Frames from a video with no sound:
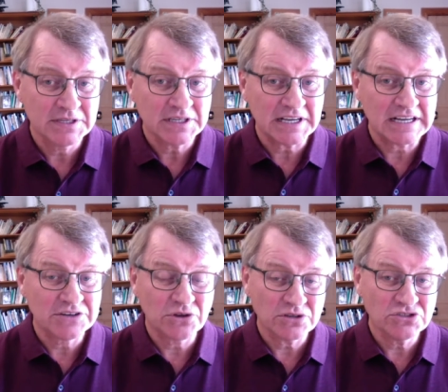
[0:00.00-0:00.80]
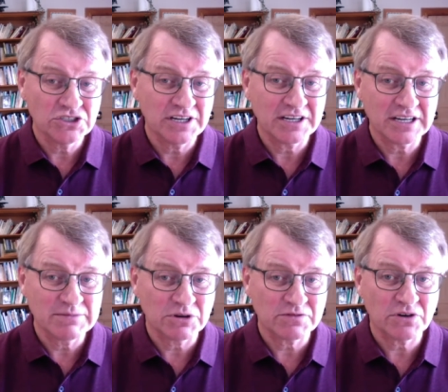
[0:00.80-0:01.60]
Uh, non-genetically
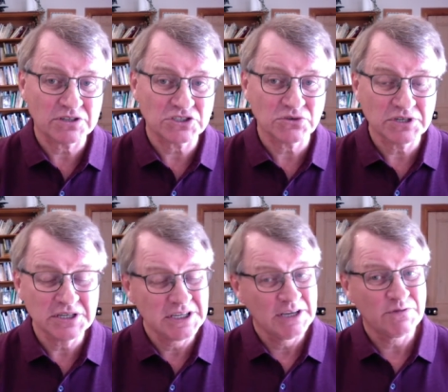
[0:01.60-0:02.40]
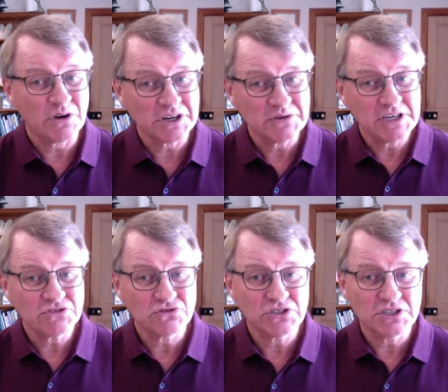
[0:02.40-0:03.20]
modified soy,
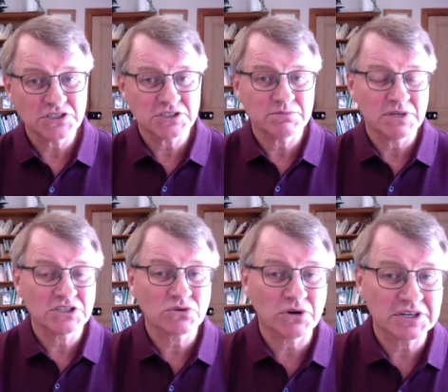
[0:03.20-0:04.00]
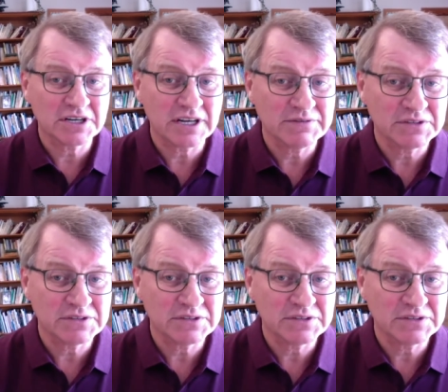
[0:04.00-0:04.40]
phytoestrogens is quite a clever